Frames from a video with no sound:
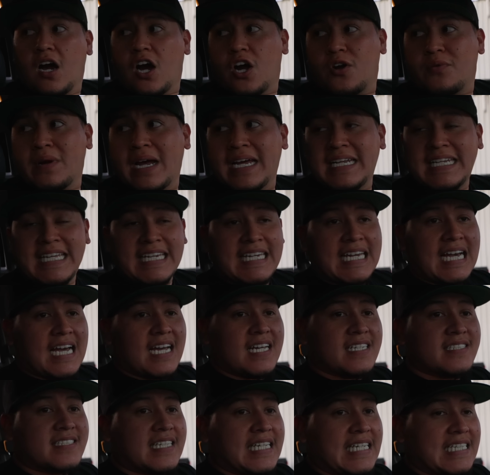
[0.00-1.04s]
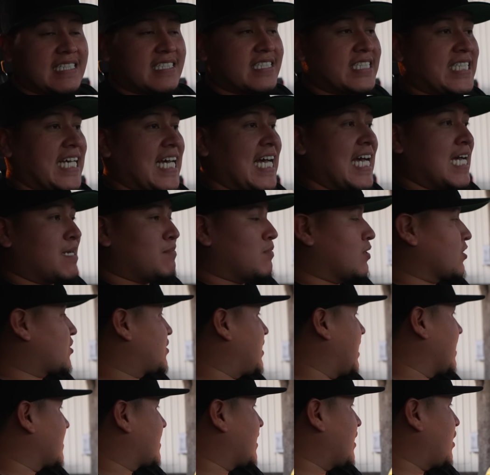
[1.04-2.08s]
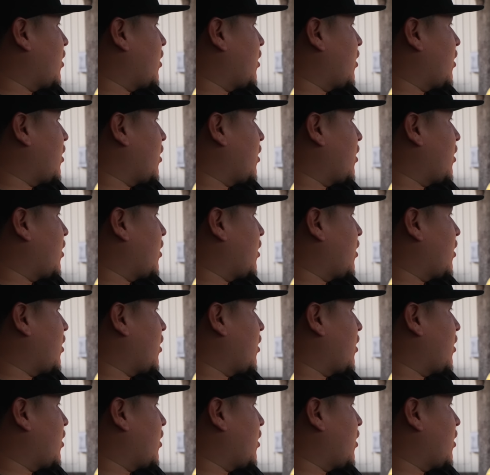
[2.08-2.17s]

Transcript: Alrighty, guys, it's time to take the